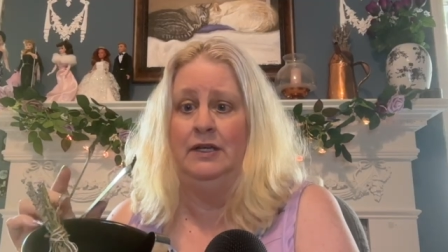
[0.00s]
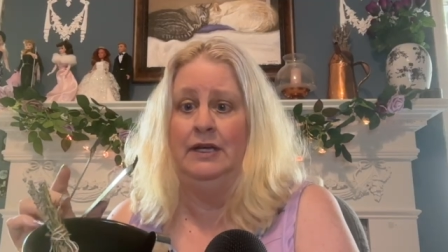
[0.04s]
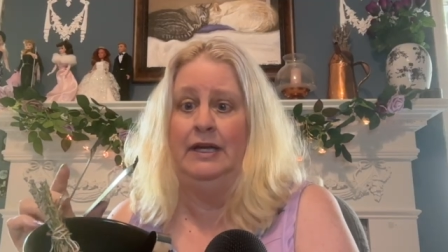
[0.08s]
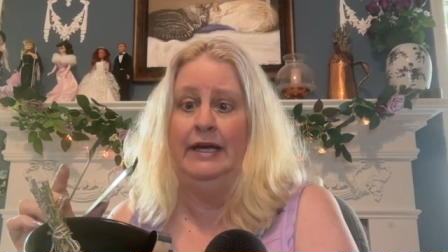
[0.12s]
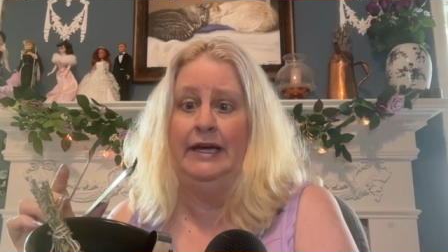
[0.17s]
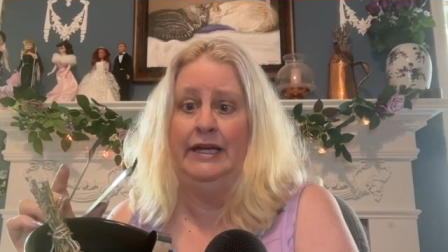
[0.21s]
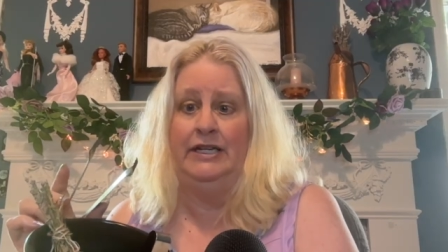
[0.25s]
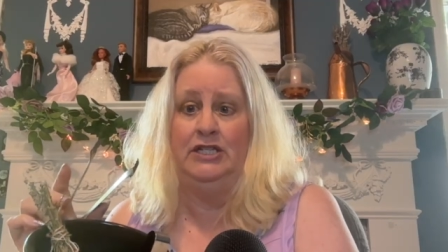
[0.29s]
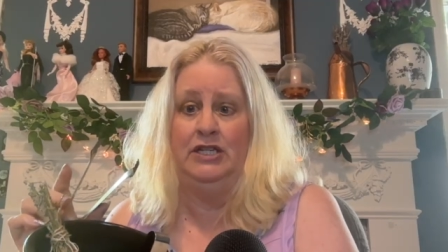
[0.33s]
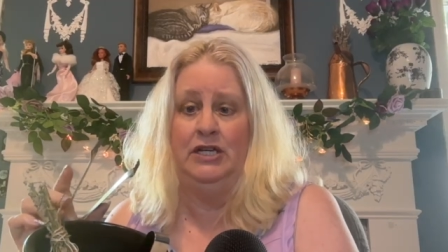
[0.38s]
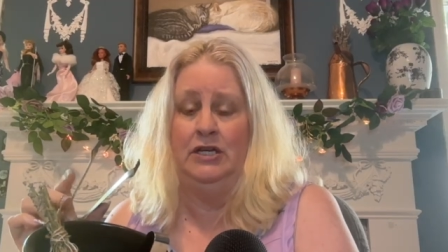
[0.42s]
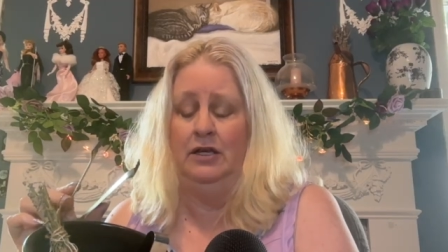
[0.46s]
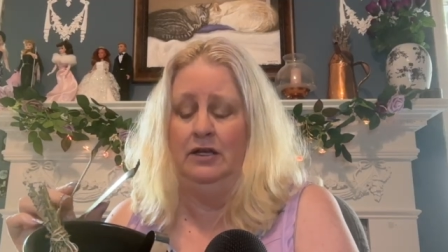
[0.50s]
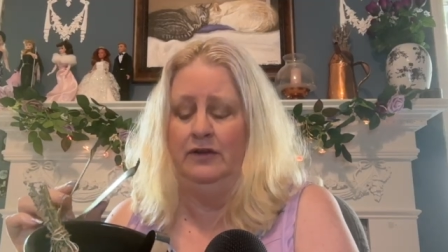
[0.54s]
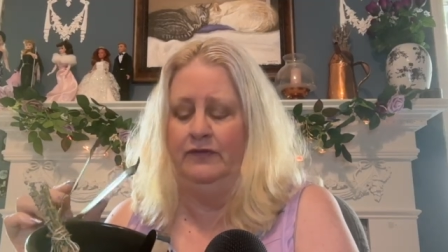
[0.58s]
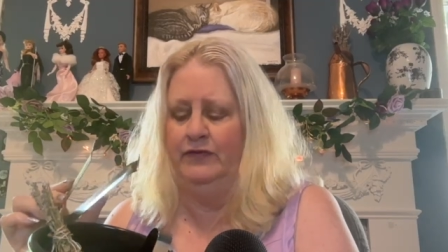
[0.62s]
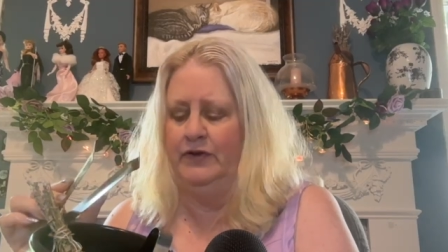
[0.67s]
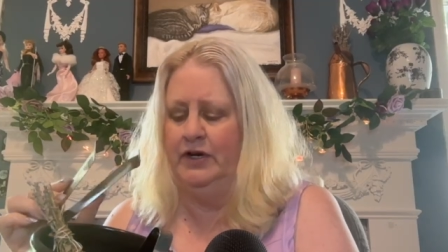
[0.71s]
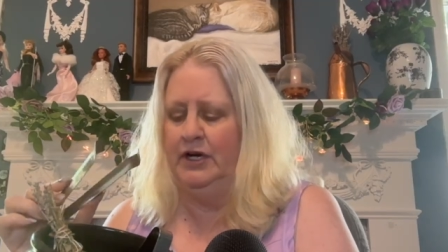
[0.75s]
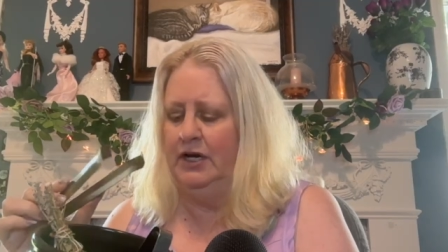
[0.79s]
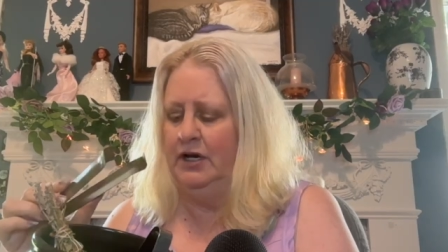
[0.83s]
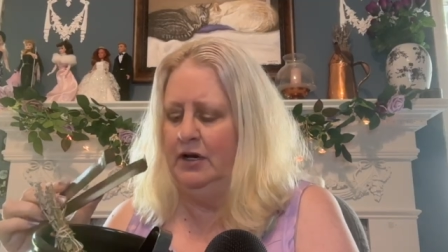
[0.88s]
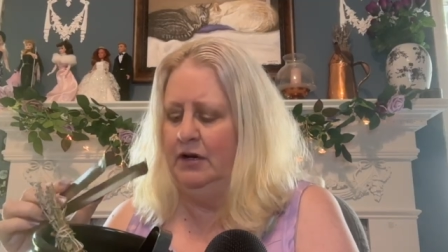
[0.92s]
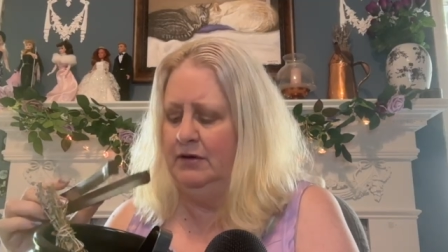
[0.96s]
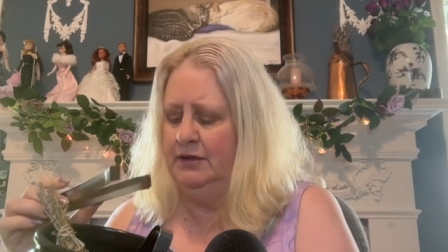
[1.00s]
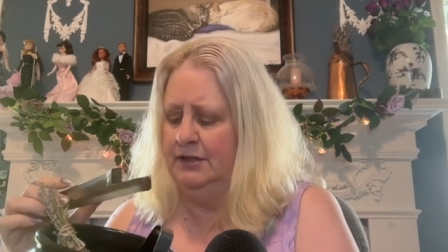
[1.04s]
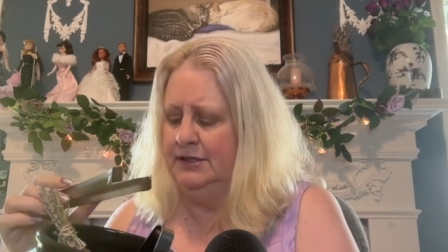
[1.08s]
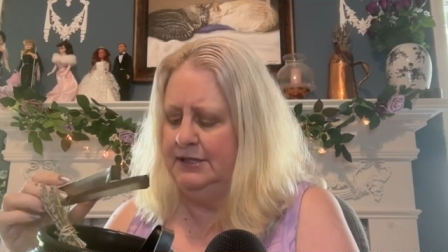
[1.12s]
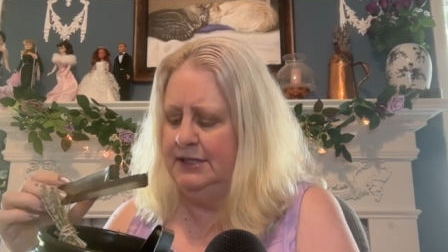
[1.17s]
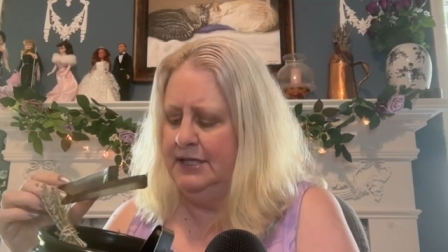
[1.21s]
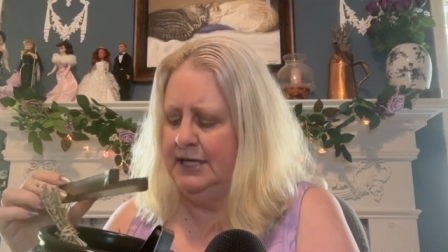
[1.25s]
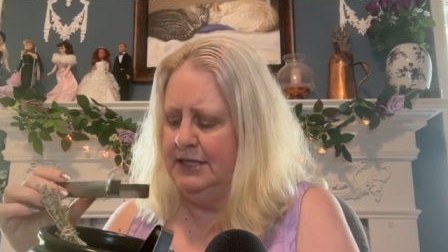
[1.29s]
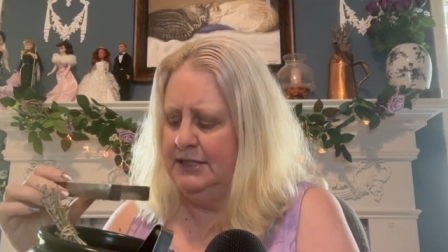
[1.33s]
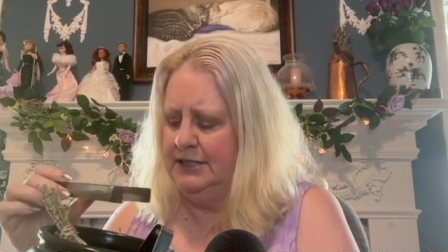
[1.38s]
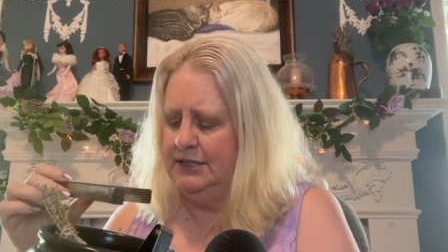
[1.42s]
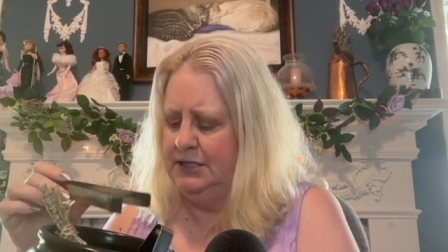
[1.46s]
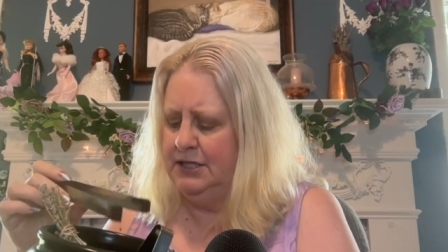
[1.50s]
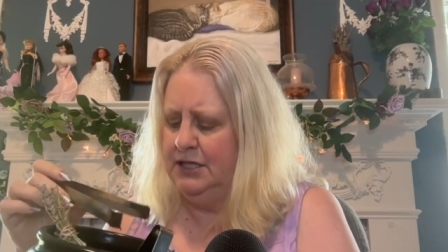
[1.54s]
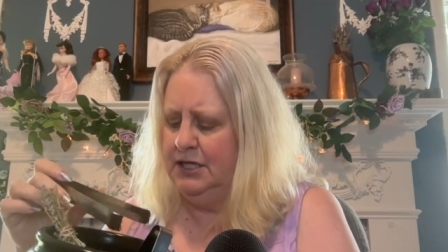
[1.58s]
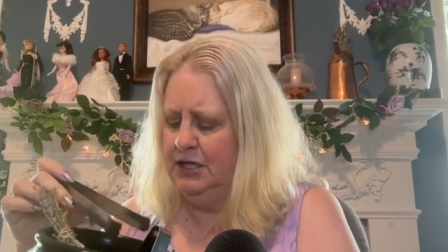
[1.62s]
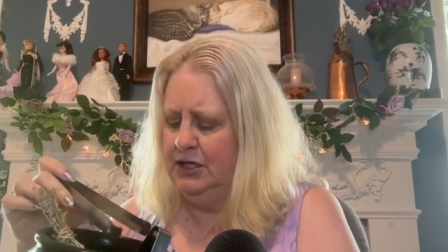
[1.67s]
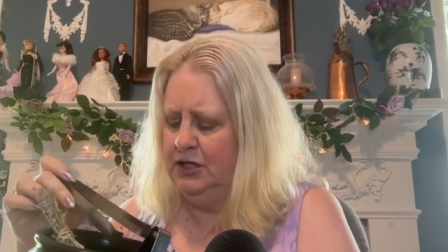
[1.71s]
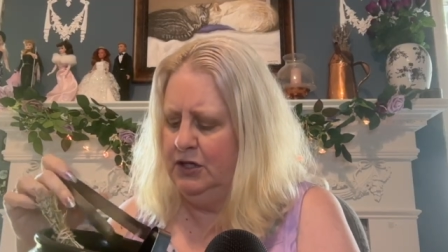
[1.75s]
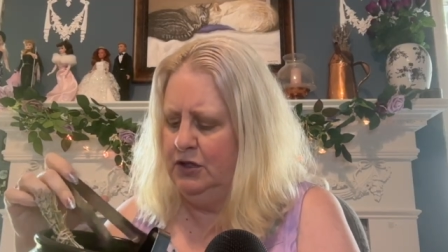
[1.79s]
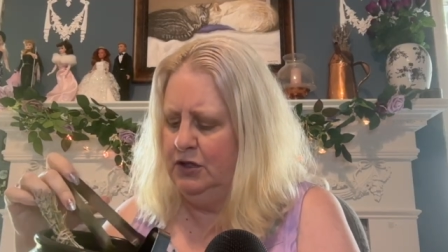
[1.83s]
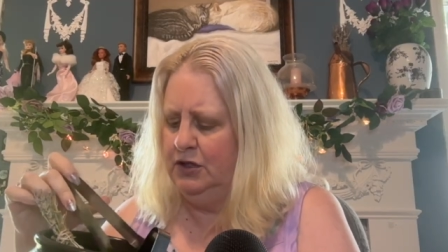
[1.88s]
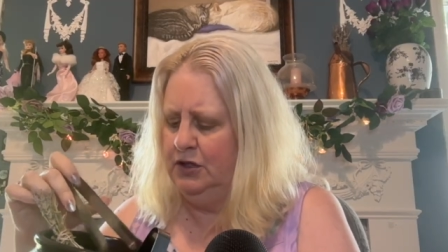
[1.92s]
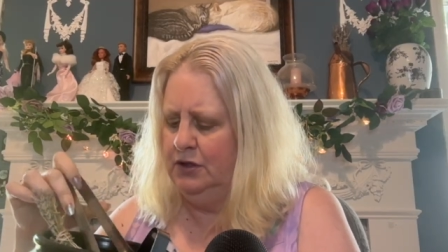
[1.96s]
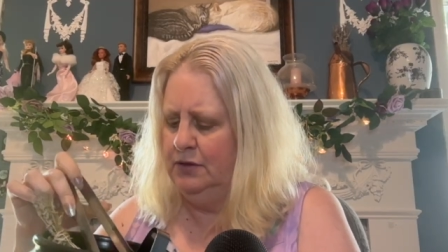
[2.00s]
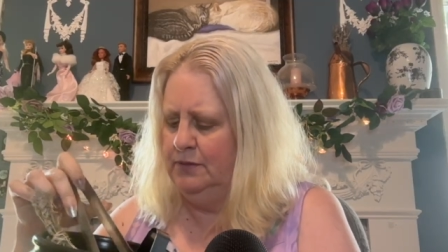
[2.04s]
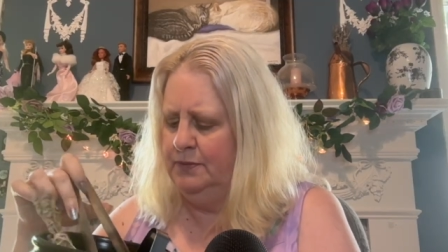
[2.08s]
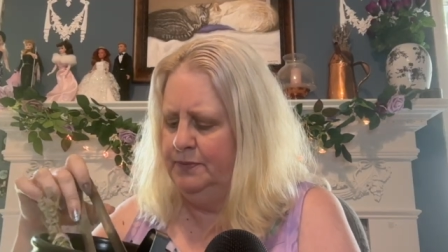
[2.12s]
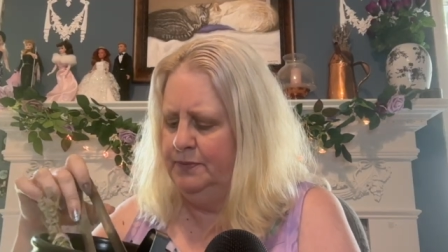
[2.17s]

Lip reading: catching on fire, because that's not good.